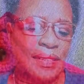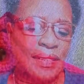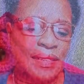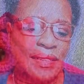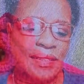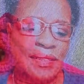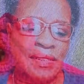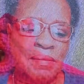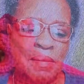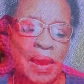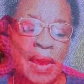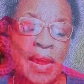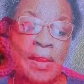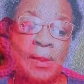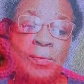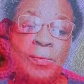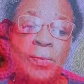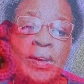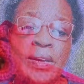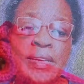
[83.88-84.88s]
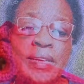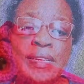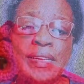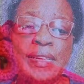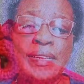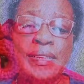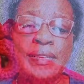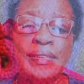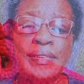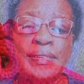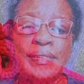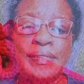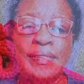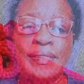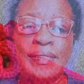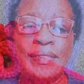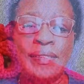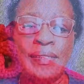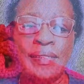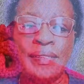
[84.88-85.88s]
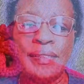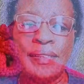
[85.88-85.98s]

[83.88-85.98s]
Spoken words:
the Mighty One is